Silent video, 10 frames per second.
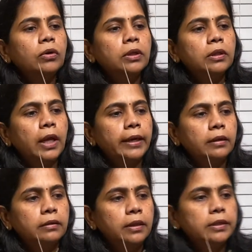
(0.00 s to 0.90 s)
like
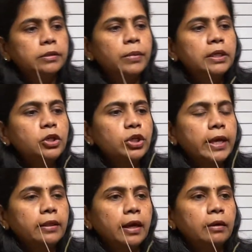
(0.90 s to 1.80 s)
this much and
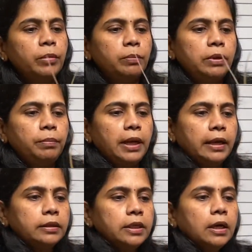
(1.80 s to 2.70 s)
then maybe
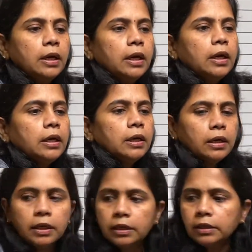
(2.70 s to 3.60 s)
plant.
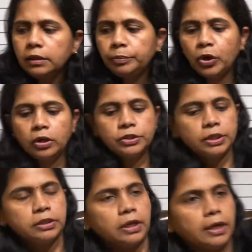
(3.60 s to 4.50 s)
Another project
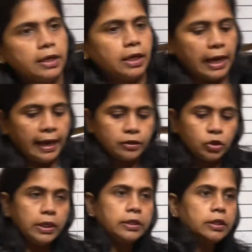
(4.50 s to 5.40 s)
I
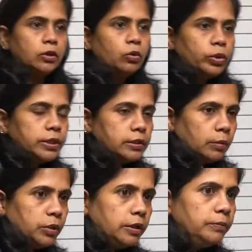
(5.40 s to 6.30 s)
actually did over summer,